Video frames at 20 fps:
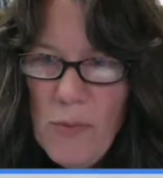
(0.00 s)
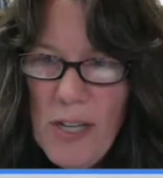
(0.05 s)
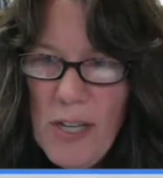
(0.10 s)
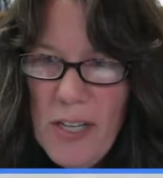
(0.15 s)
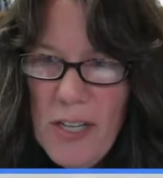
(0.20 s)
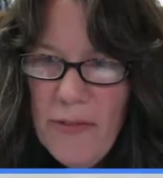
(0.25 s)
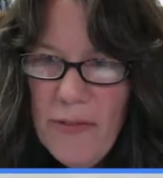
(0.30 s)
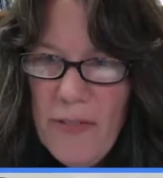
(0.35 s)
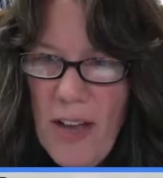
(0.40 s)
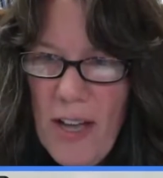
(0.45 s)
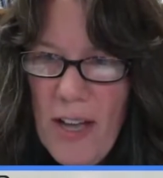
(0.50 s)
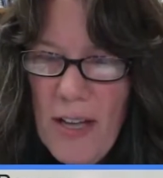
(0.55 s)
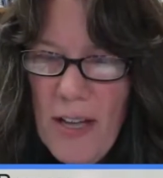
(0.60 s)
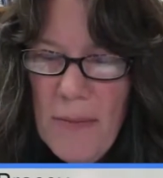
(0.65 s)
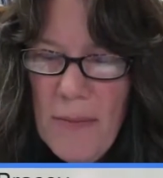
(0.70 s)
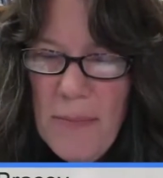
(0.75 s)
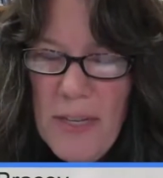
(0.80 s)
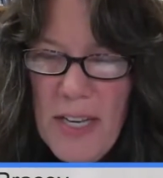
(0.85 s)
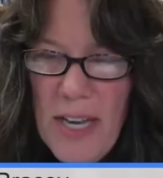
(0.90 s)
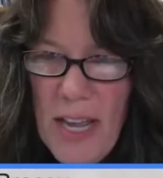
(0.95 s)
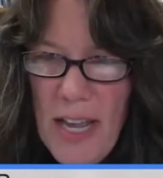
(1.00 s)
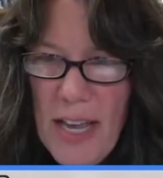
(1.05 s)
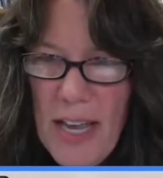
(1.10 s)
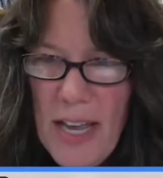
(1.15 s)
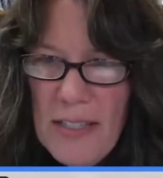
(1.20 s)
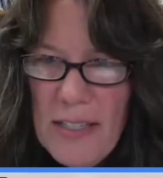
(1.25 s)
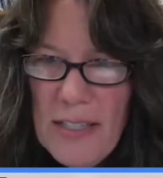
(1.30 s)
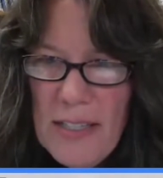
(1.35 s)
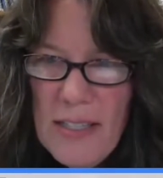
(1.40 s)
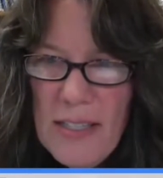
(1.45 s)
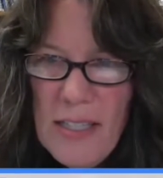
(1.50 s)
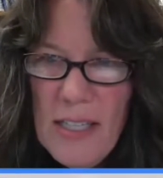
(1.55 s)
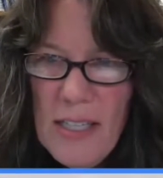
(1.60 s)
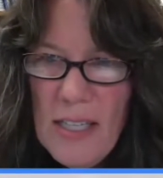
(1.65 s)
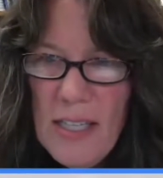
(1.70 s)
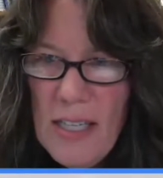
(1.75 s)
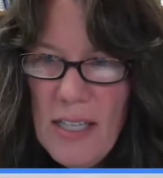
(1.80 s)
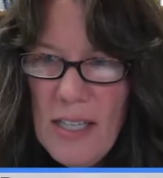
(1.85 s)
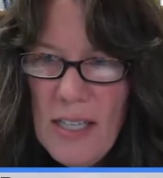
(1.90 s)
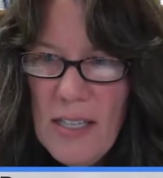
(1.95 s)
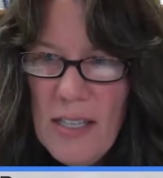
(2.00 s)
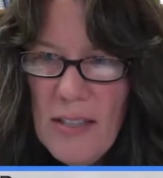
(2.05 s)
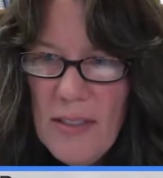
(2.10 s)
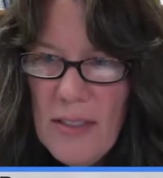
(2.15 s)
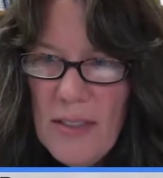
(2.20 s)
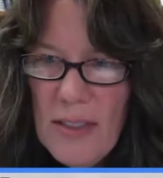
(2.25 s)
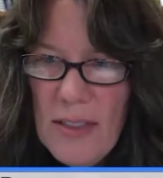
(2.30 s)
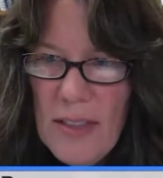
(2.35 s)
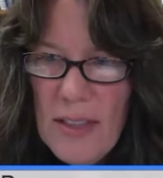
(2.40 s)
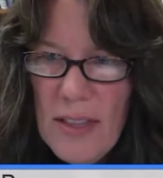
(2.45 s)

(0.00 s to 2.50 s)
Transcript: one from nancy thank you i